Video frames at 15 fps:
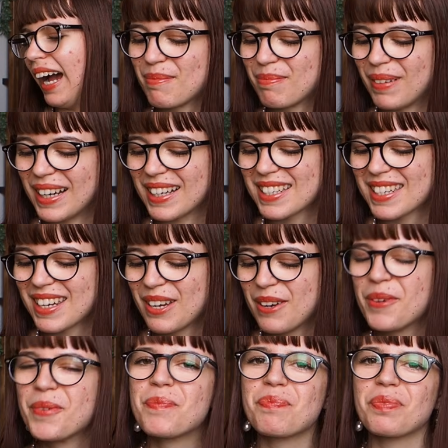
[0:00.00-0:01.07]
But
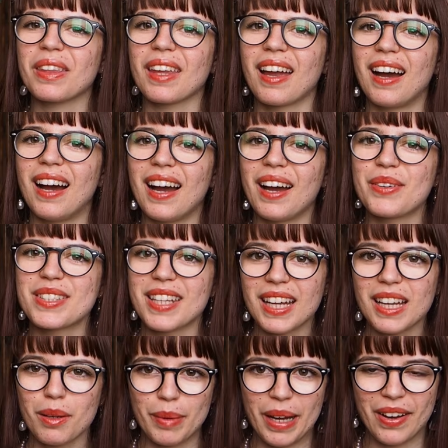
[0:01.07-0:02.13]
I was
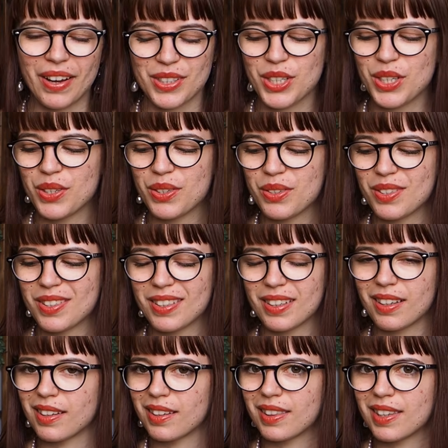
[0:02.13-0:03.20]
thinking about how to use
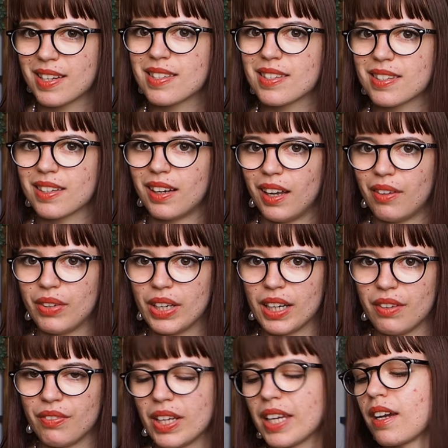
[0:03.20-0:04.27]
this
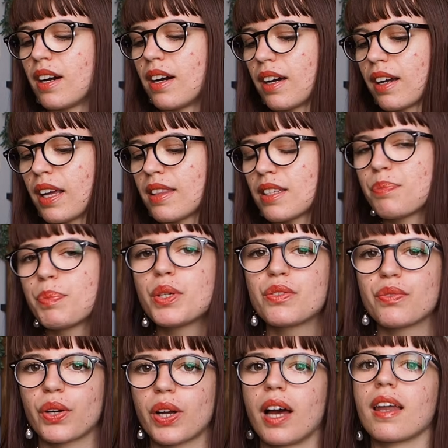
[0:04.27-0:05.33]
lovely yarn in this
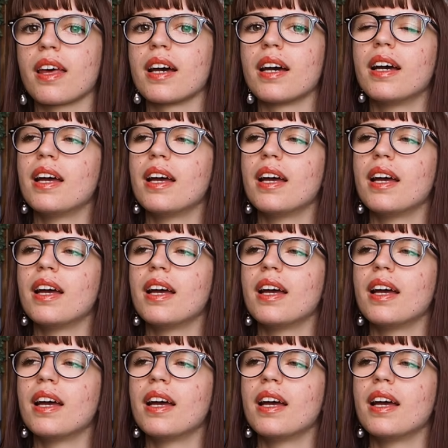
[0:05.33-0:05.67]
beautiful colour,